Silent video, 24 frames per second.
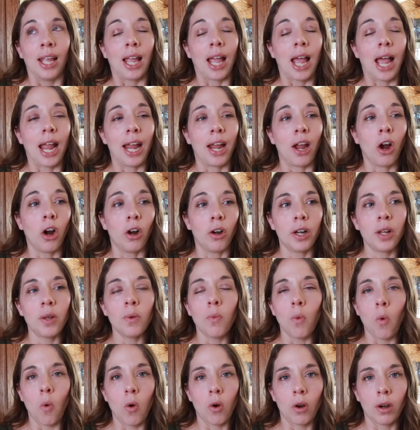I already
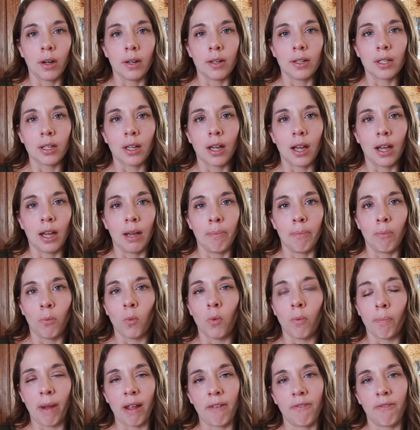warned um, my